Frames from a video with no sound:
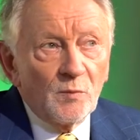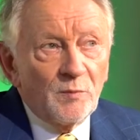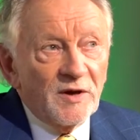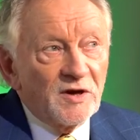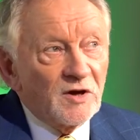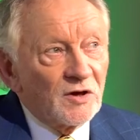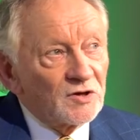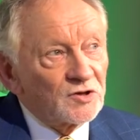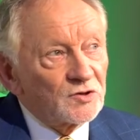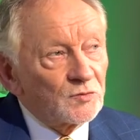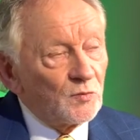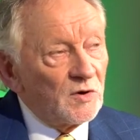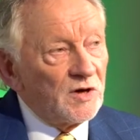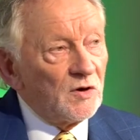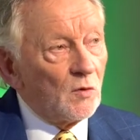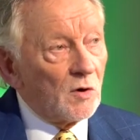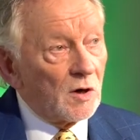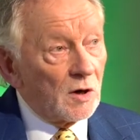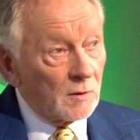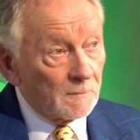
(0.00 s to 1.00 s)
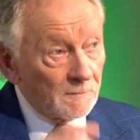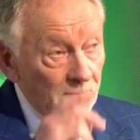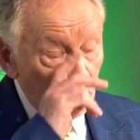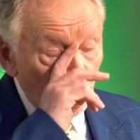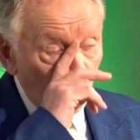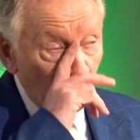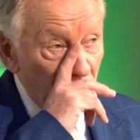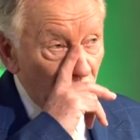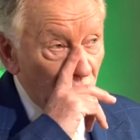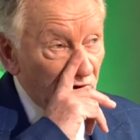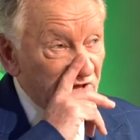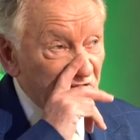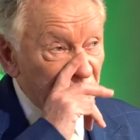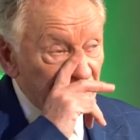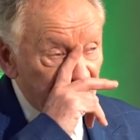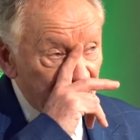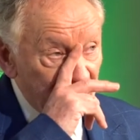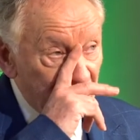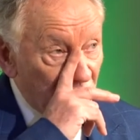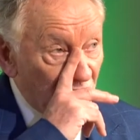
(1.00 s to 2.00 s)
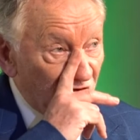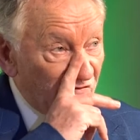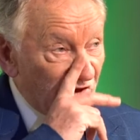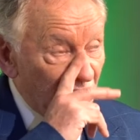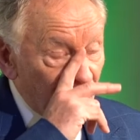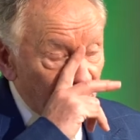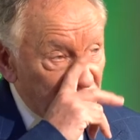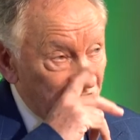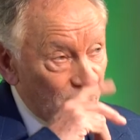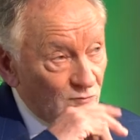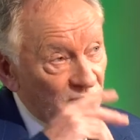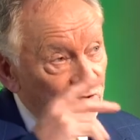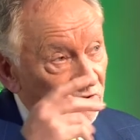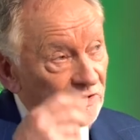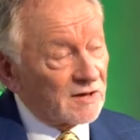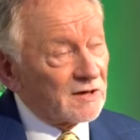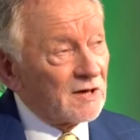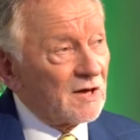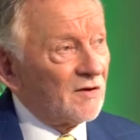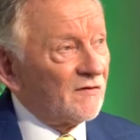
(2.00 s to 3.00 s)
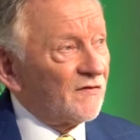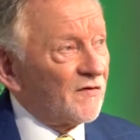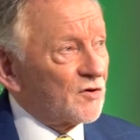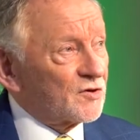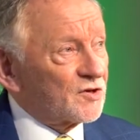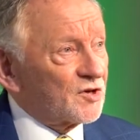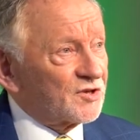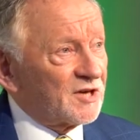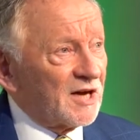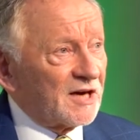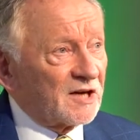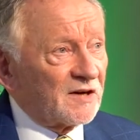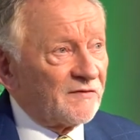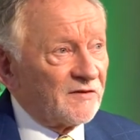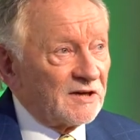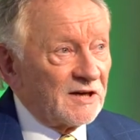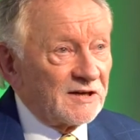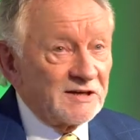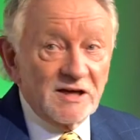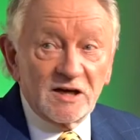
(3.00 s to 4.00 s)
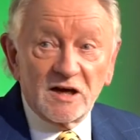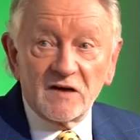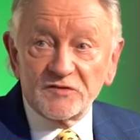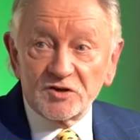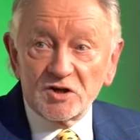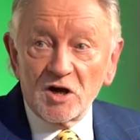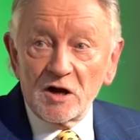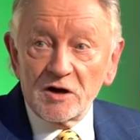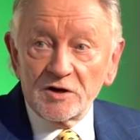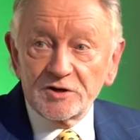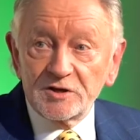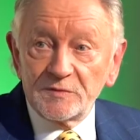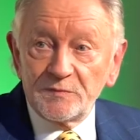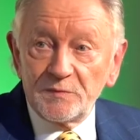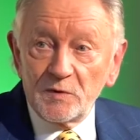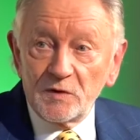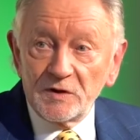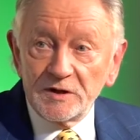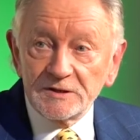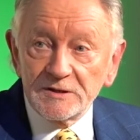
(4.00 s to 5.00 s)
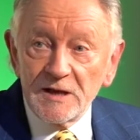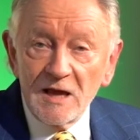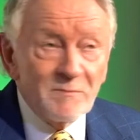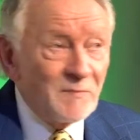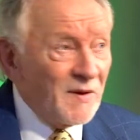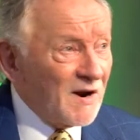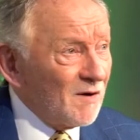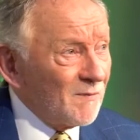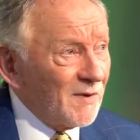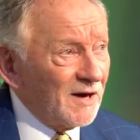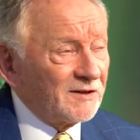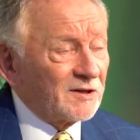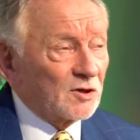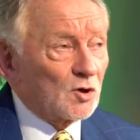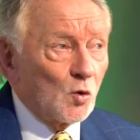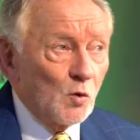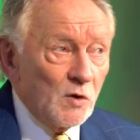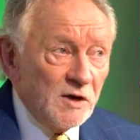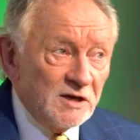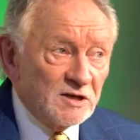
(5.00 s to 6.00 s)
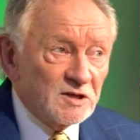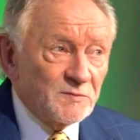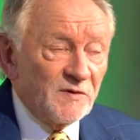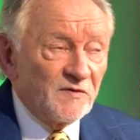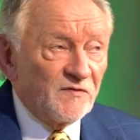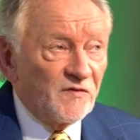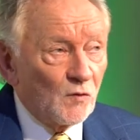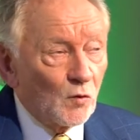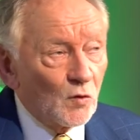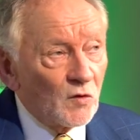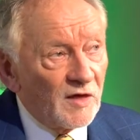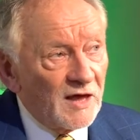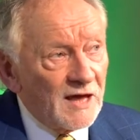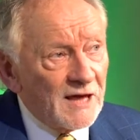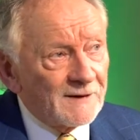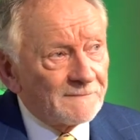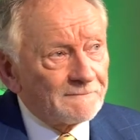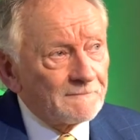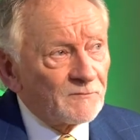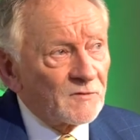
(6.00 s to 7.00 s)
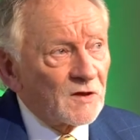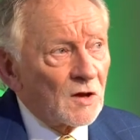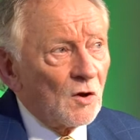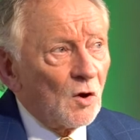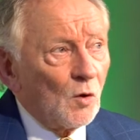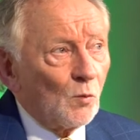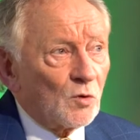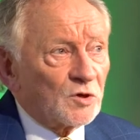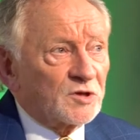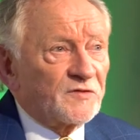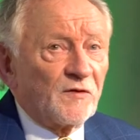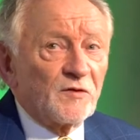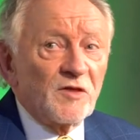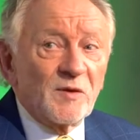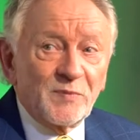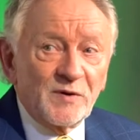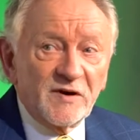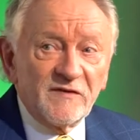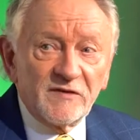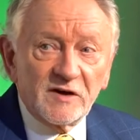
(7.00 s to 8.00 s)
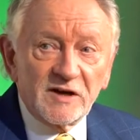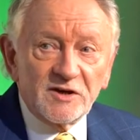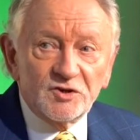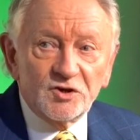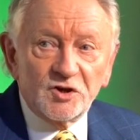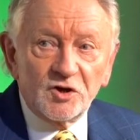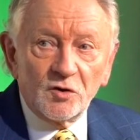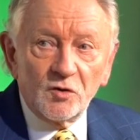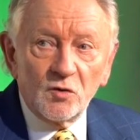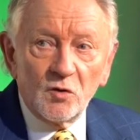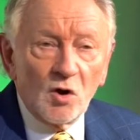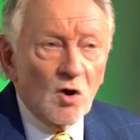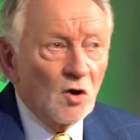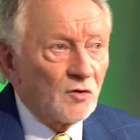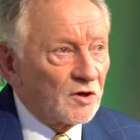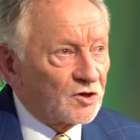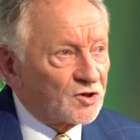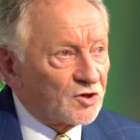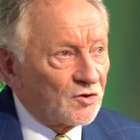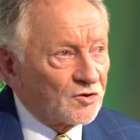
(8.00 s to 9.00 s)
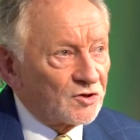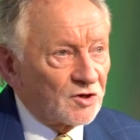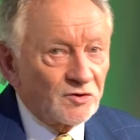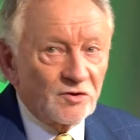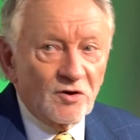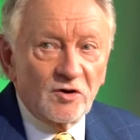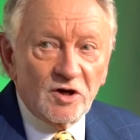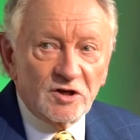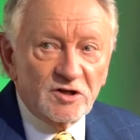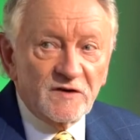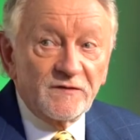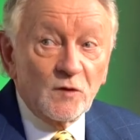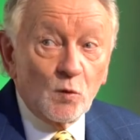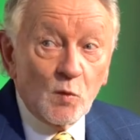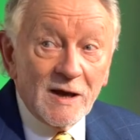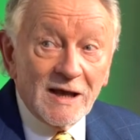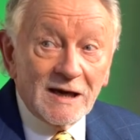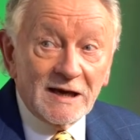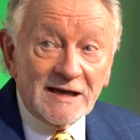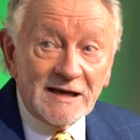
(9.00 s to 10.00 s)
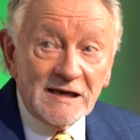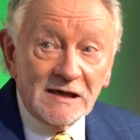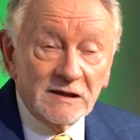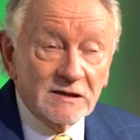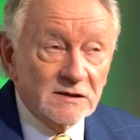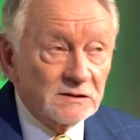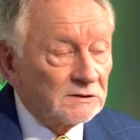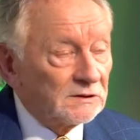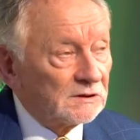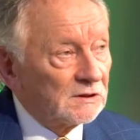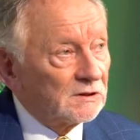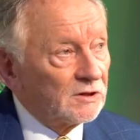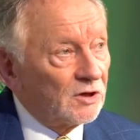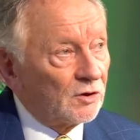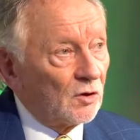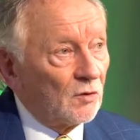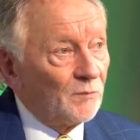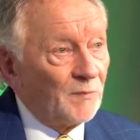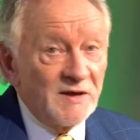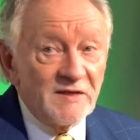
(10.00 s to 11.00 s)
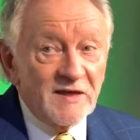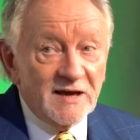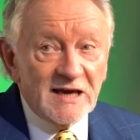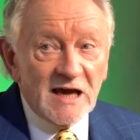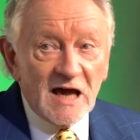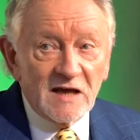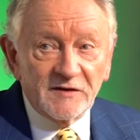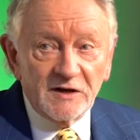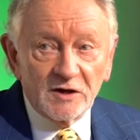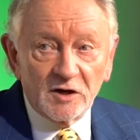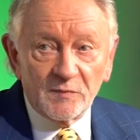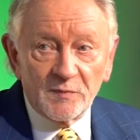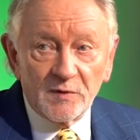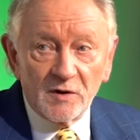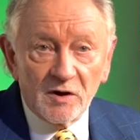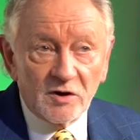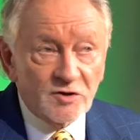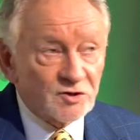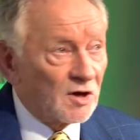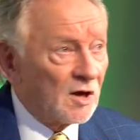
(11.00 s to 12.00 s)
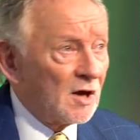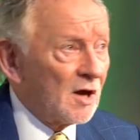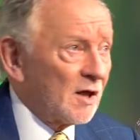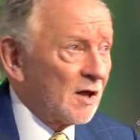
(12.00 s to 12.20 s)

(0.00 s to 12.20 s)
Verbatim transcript: because we were, we were an intake of, I was like one of the first or second of an intake of scholarship boys. Bear in mind that Queens before then was for the privileged, you know, the sons and daughters of the well heeled you know, be they Catholic or Protestant.